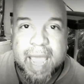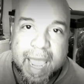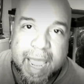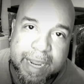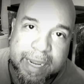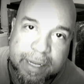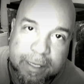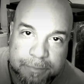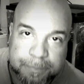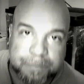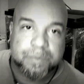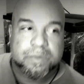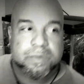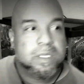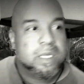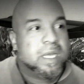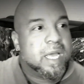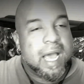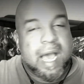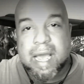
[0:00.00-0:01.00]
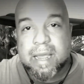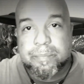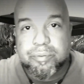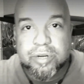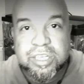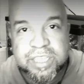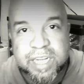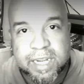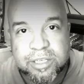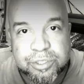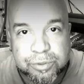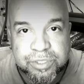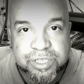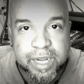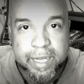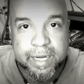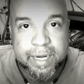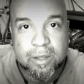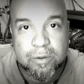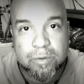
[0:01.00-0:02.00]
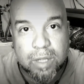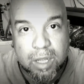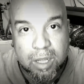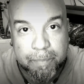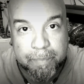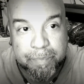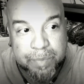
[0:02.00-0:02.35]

hey, I appreciate you checking out